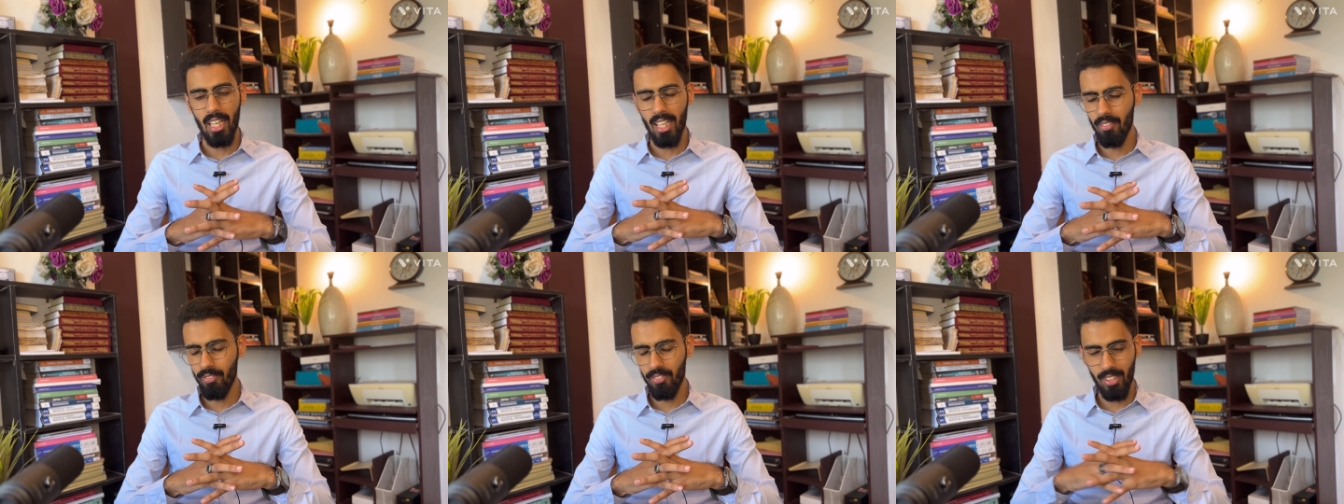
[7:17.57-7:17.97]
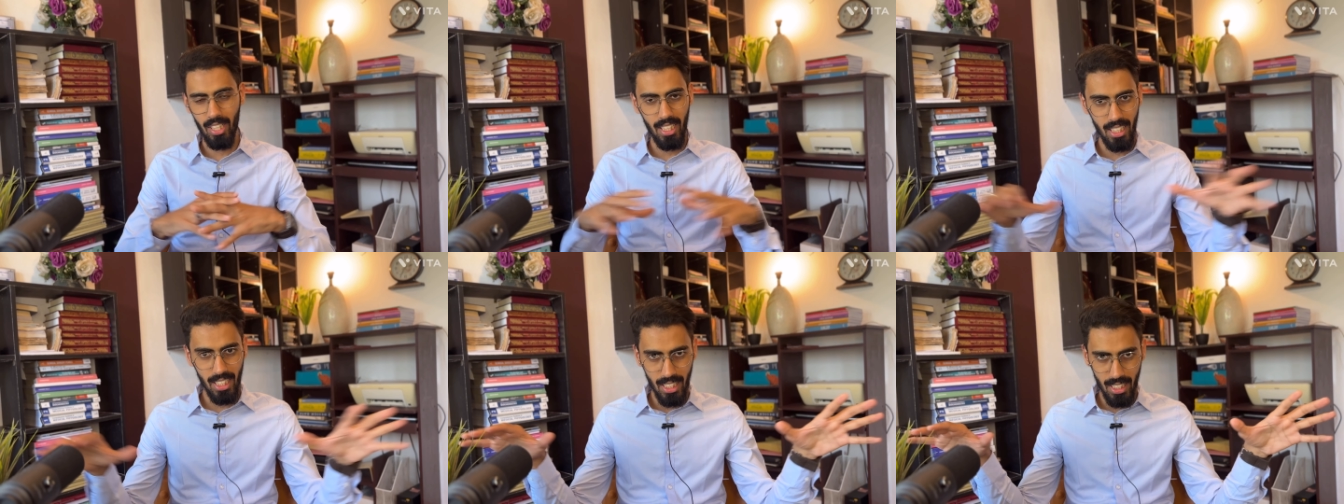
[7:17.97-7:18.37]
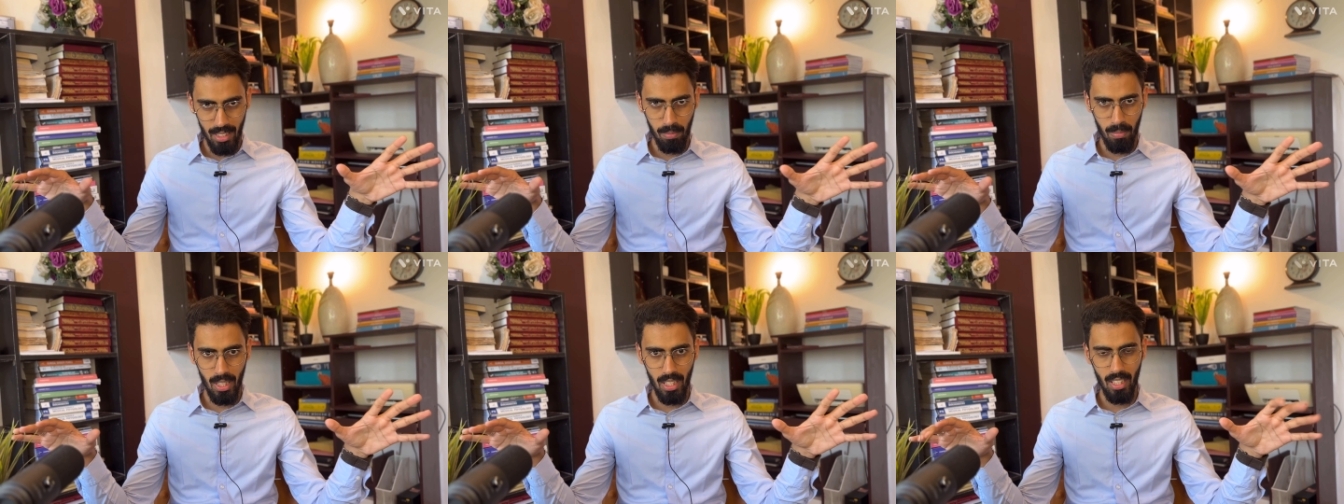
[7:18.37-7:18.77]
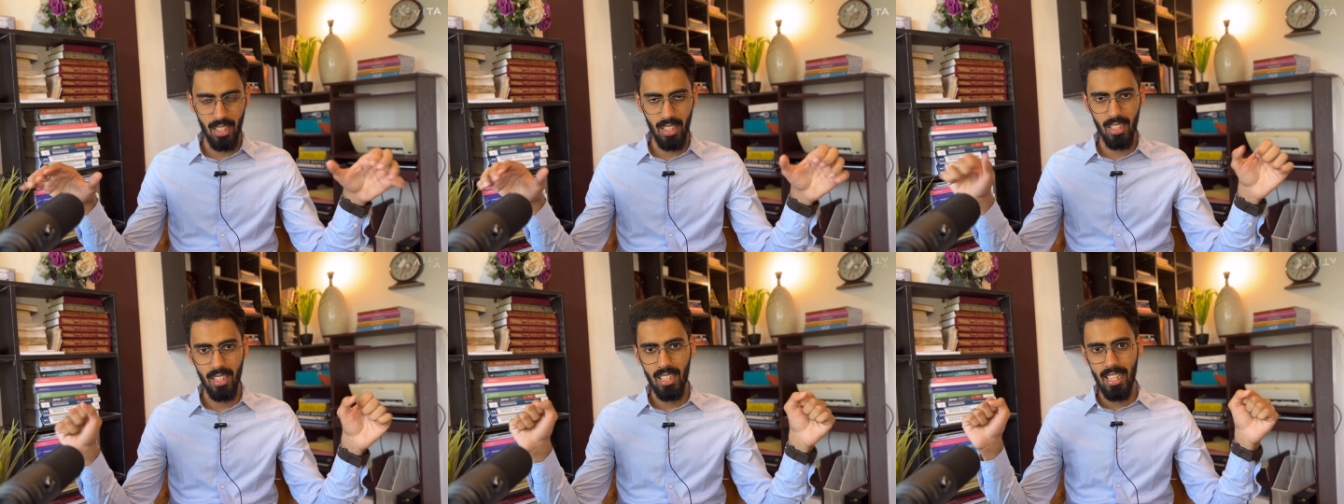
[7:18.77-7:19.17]
And finally,
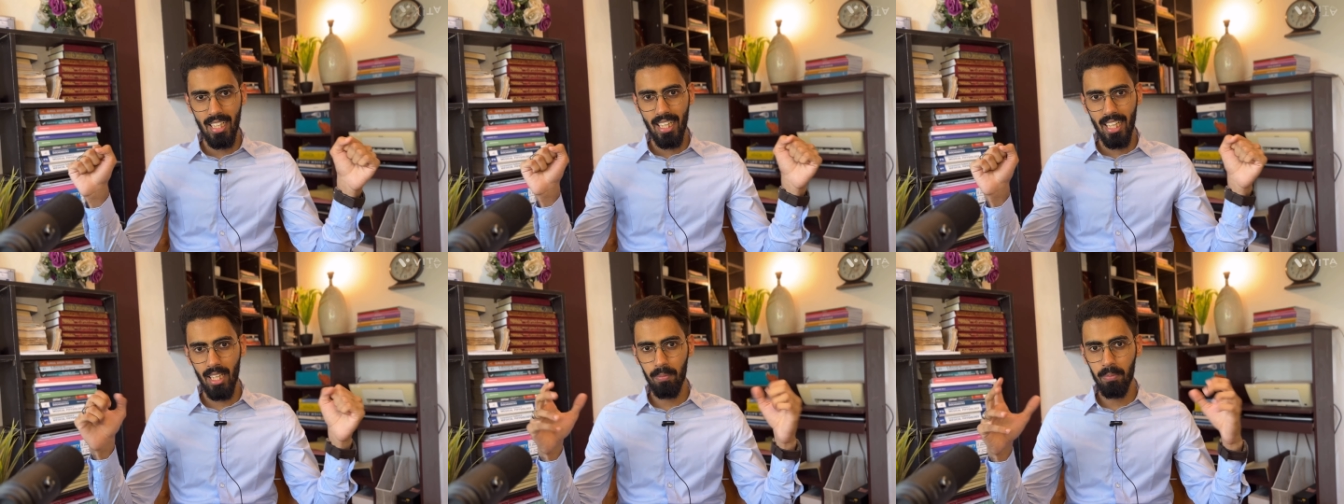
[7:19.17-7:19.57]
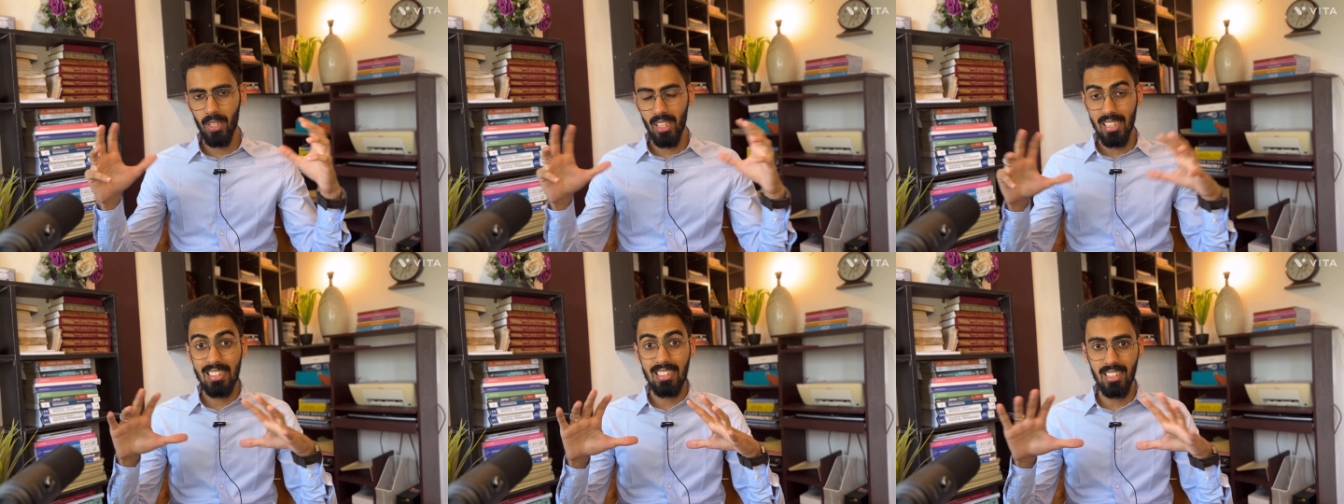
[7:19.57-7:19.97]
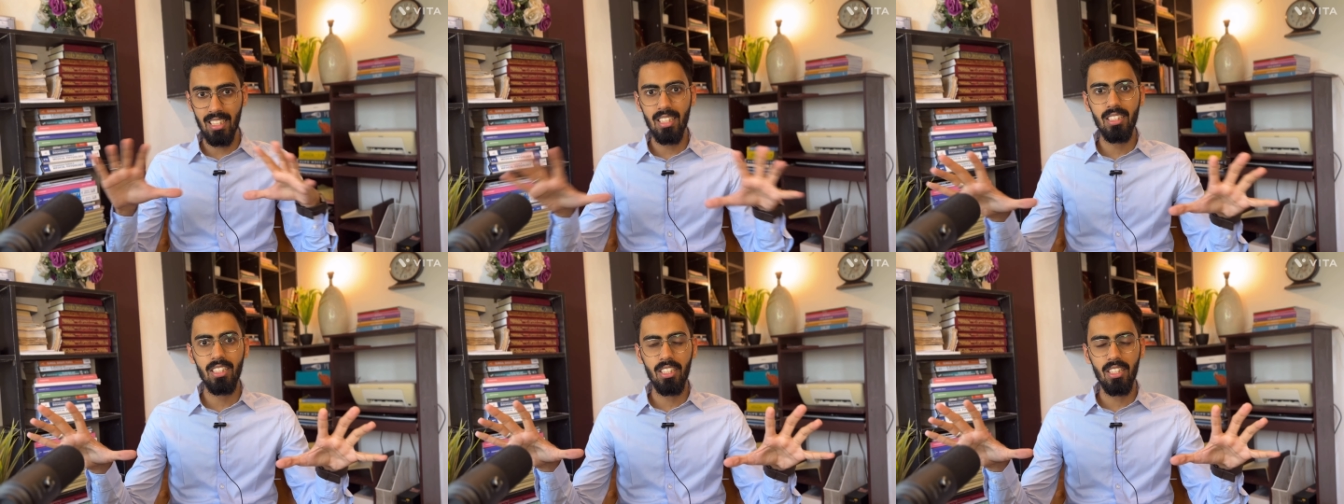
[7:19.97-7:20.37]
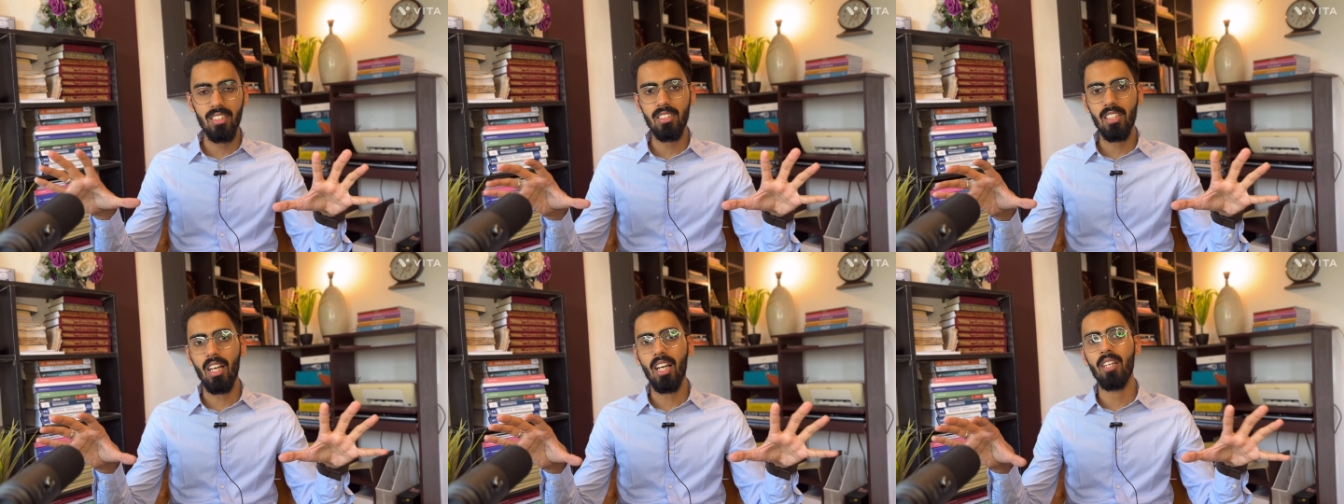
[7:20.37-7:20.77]
by April
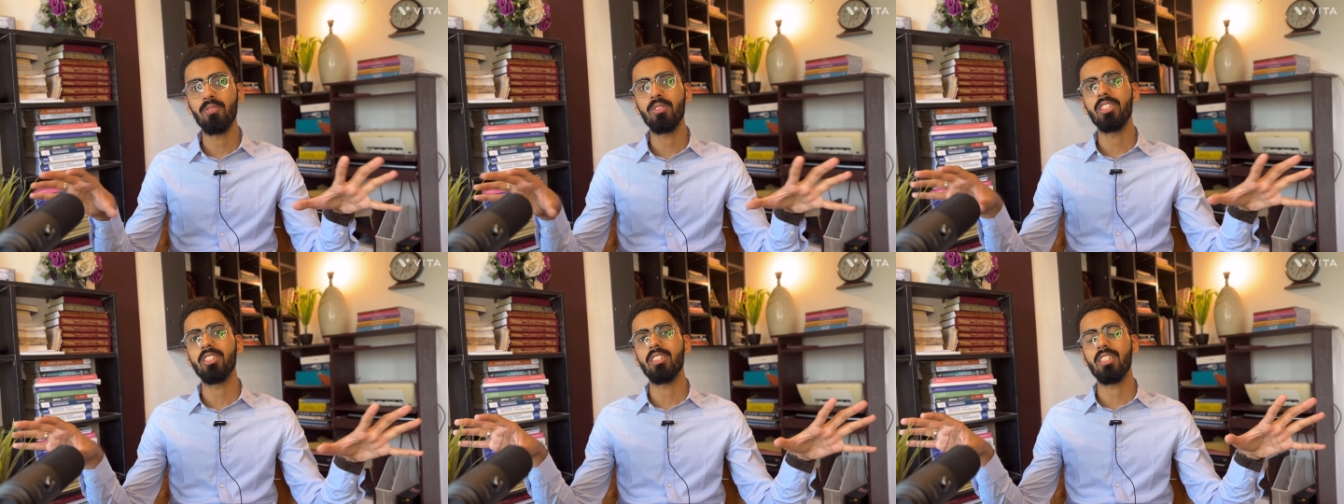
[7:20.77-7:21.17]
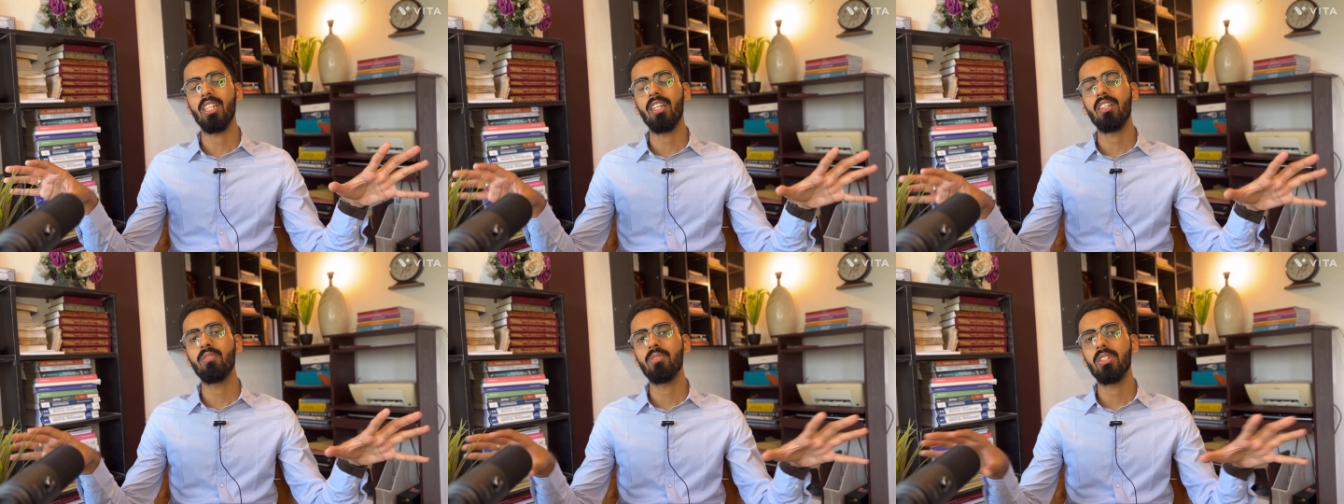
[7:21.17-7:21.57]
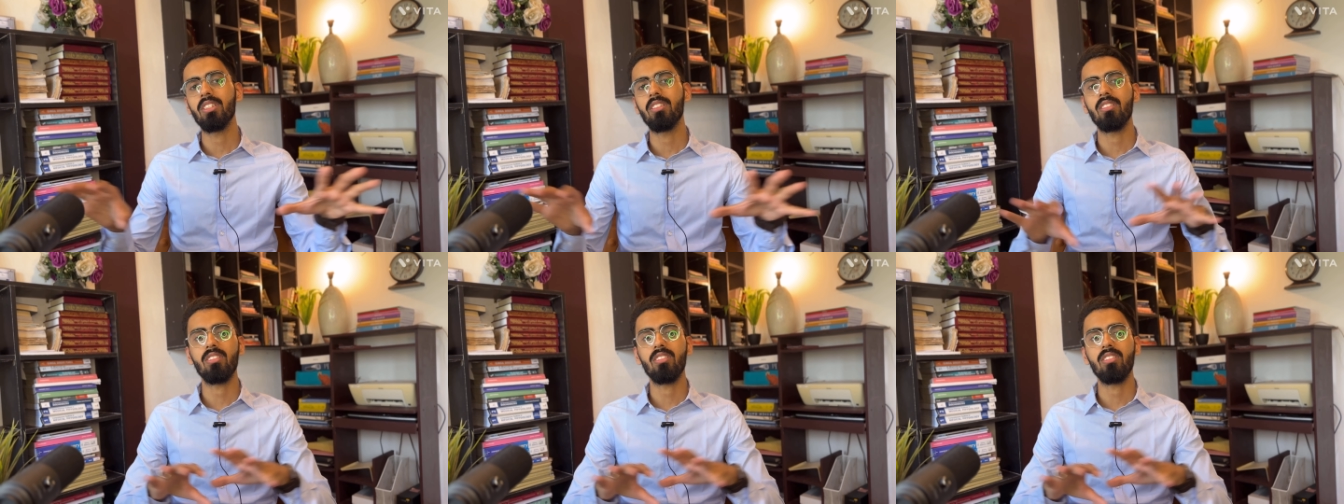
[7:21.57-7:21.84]
thirtieth, I was done with